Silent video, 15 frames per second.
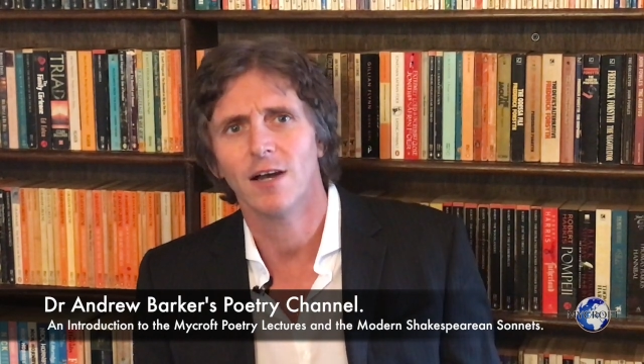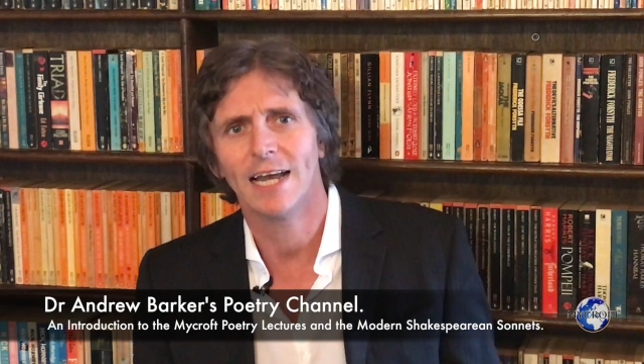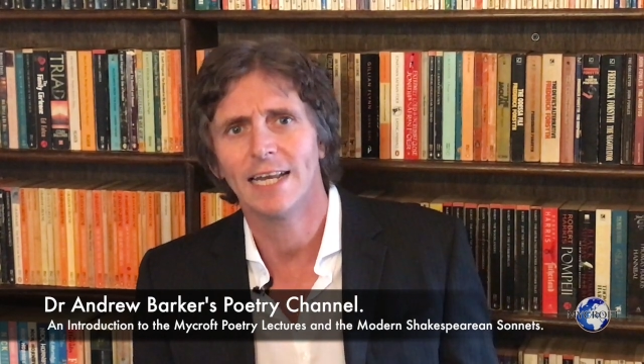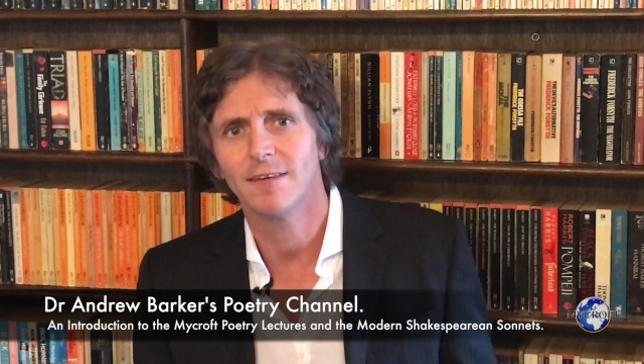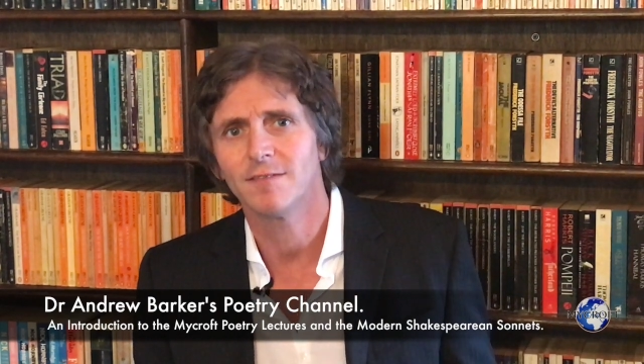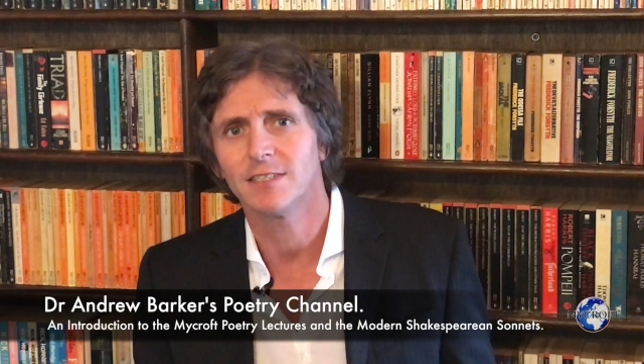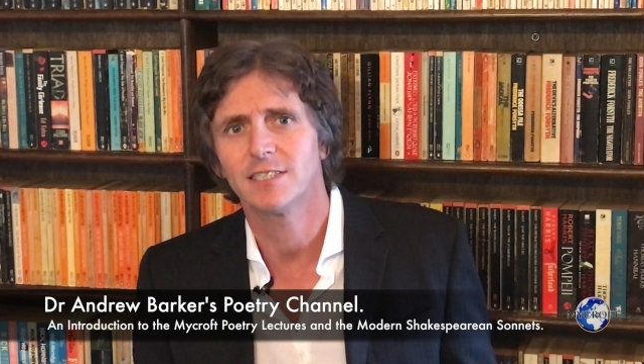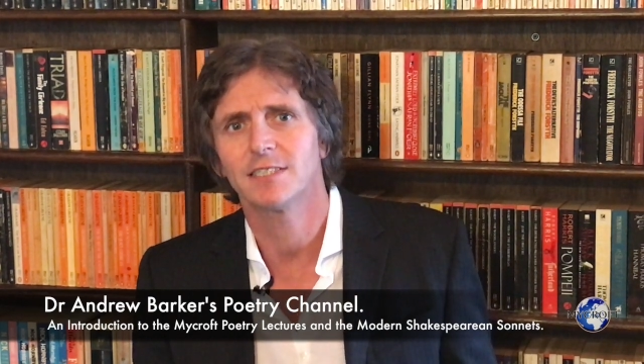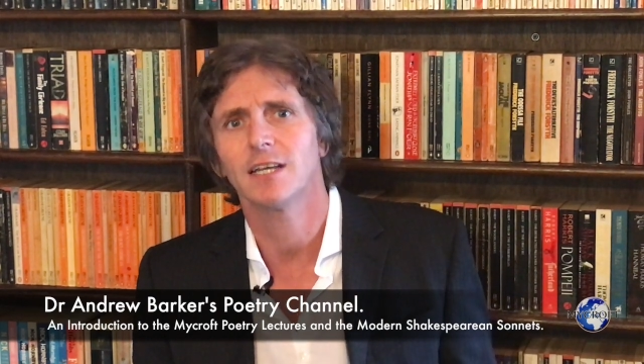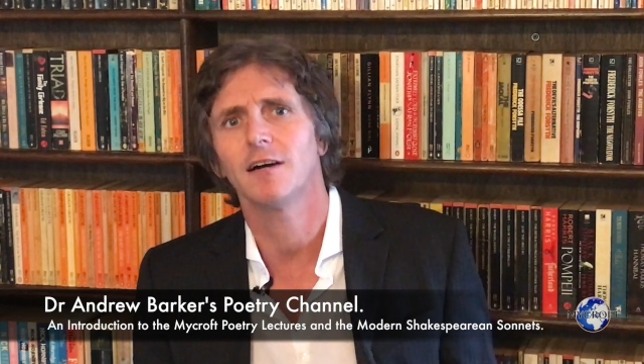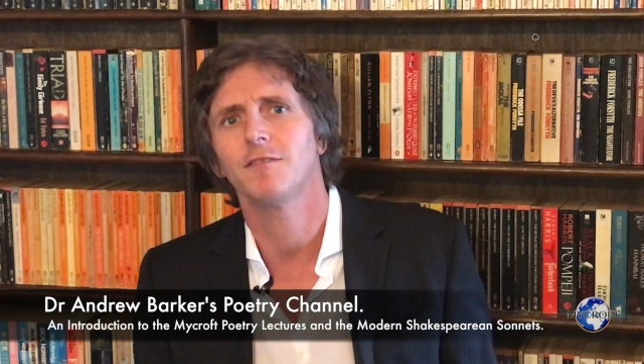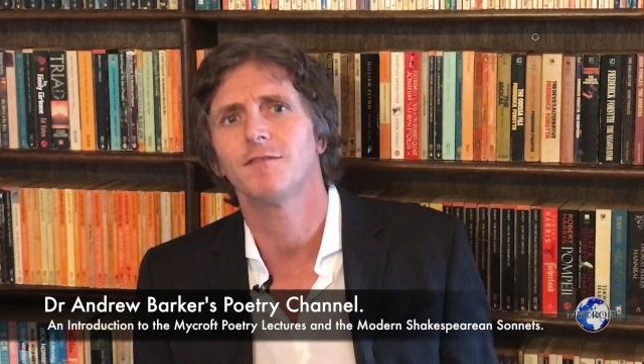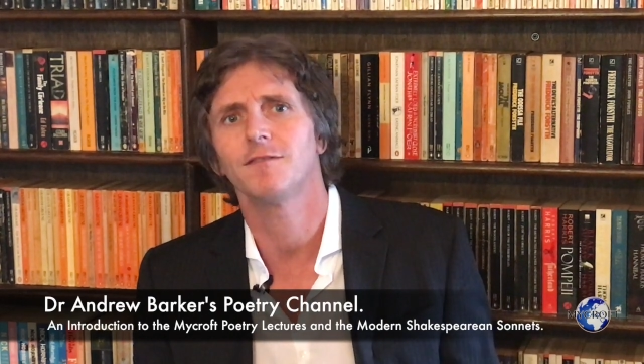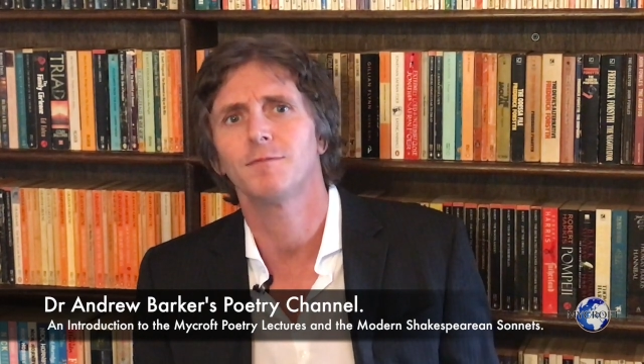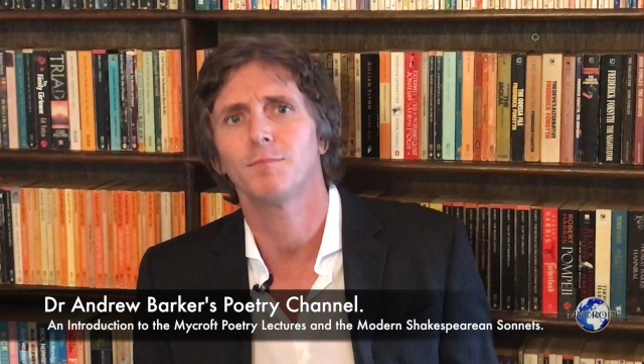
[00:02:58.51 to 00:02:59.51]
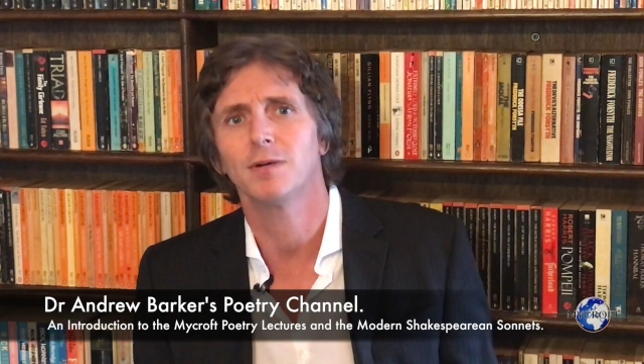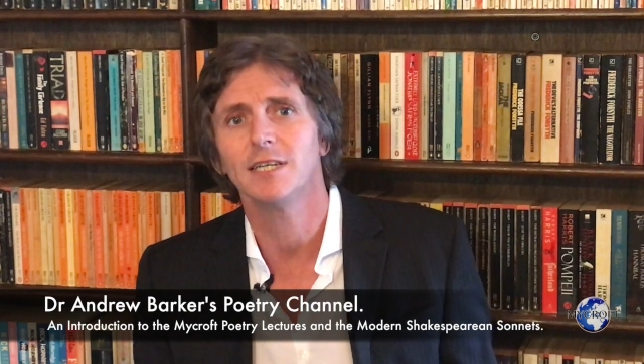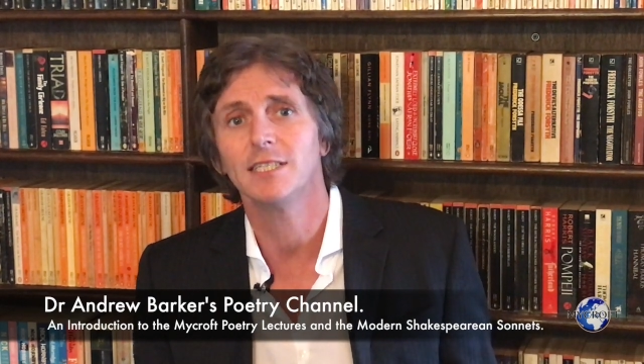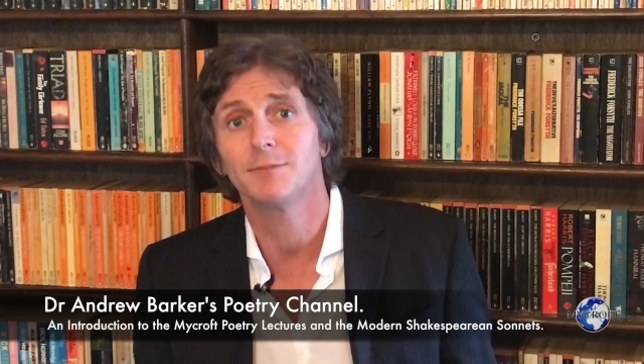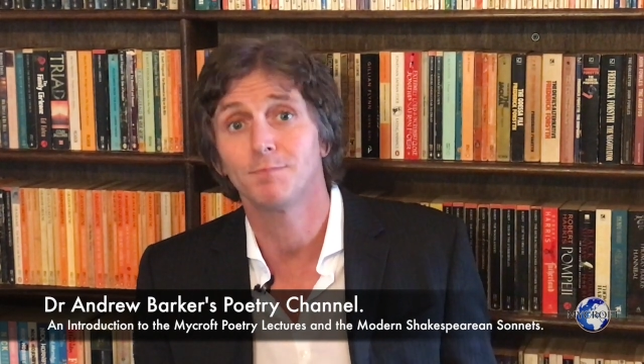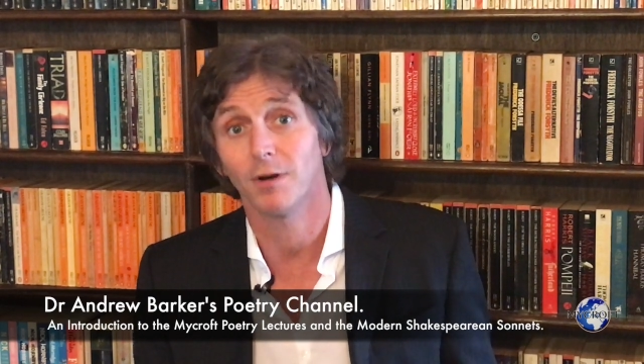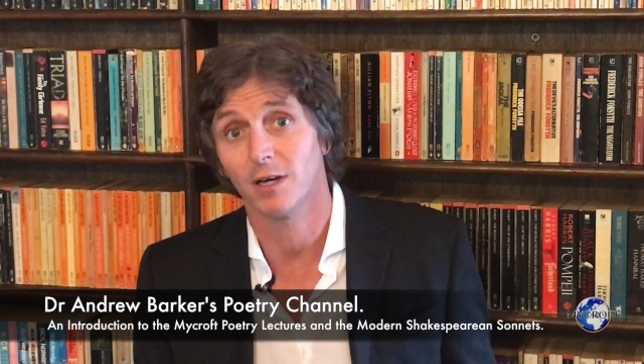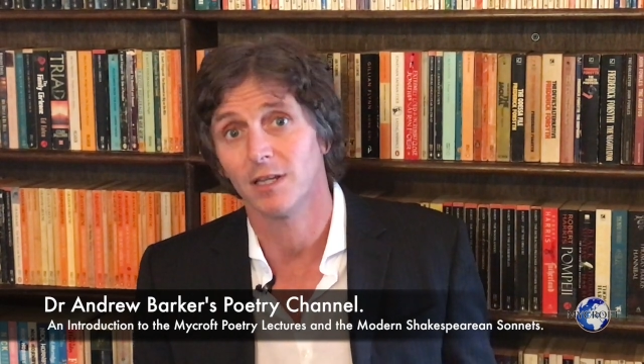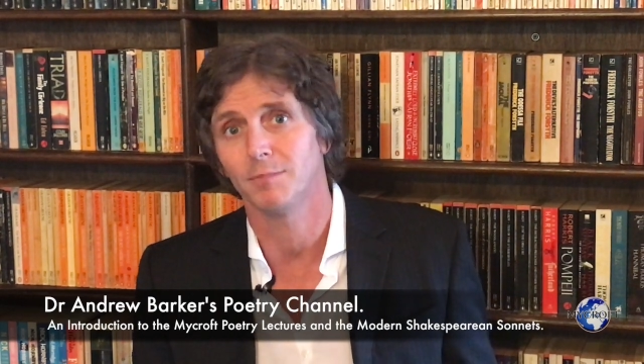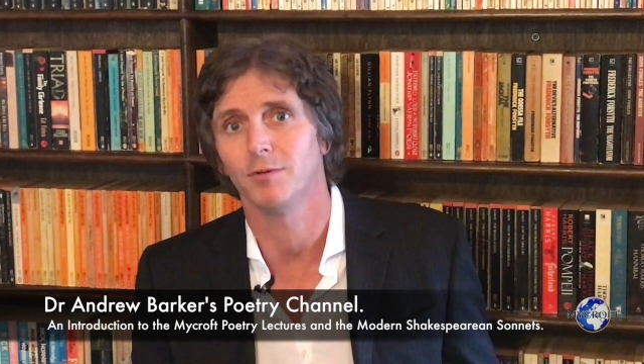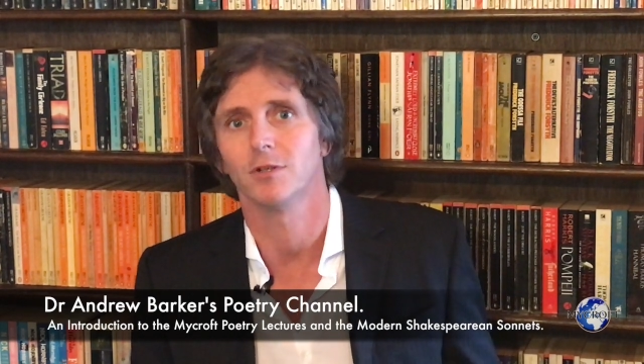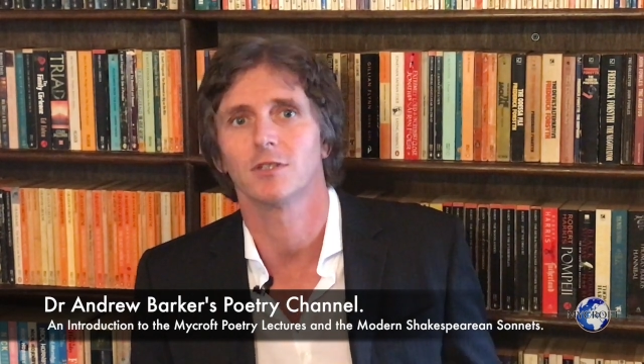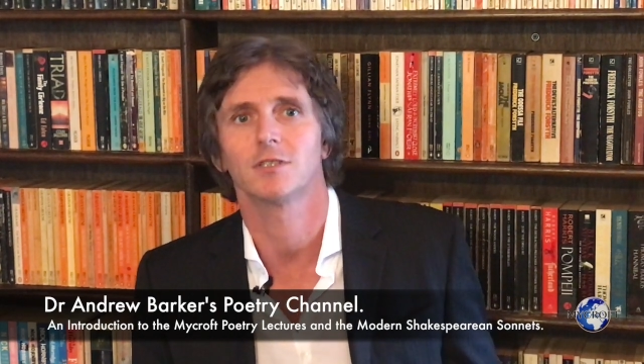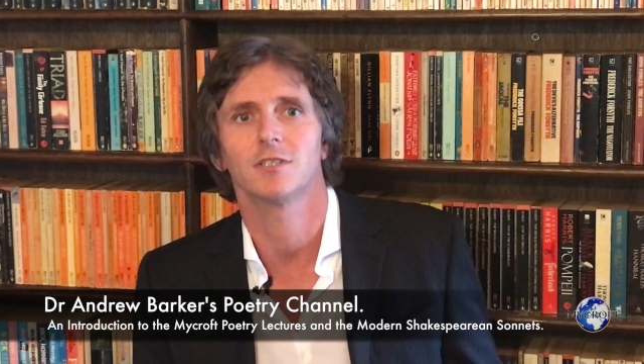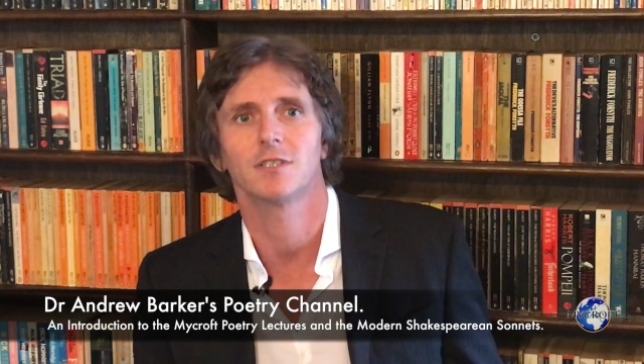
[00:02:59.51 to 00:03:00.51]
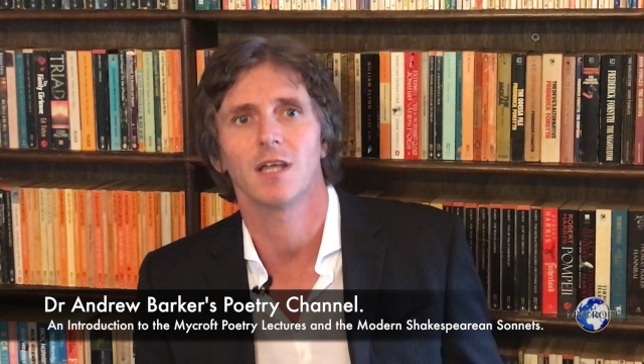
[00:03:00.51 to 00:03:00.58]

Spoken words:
any of this stuff, please buy the books.